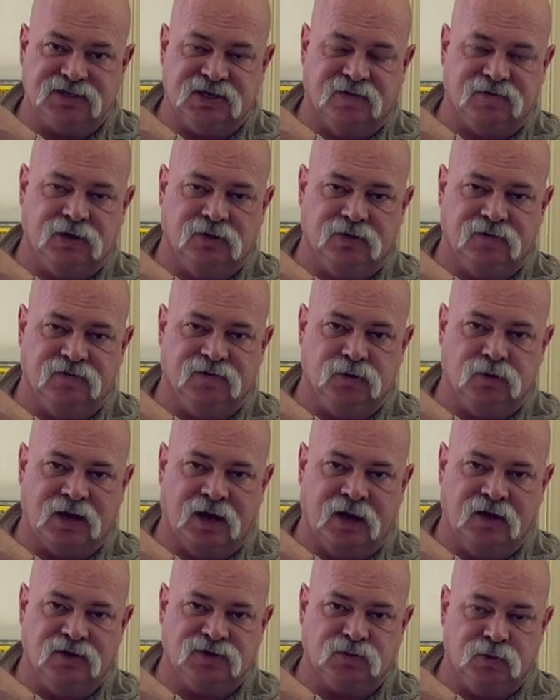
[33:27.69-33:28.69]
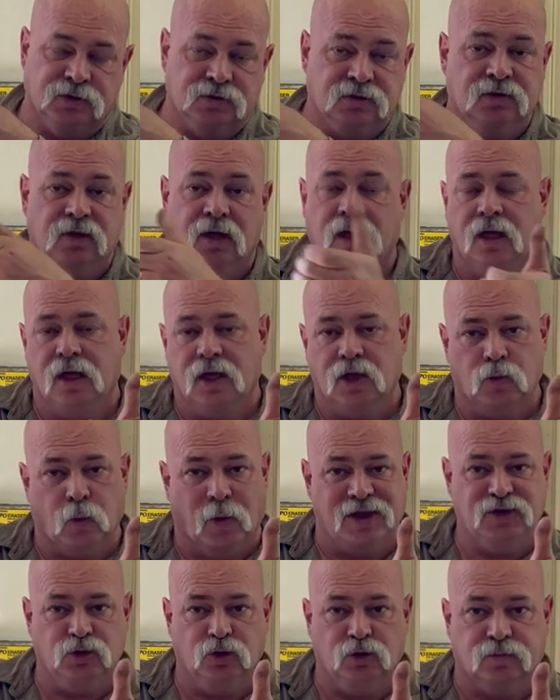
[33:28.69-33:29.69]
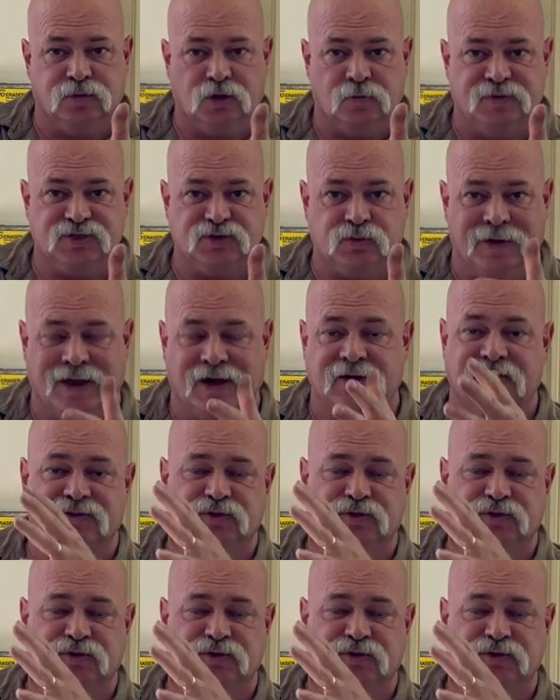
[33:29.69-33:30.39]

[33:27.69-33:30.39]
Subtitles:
and I've killed a few coyotes with great dual purpose round.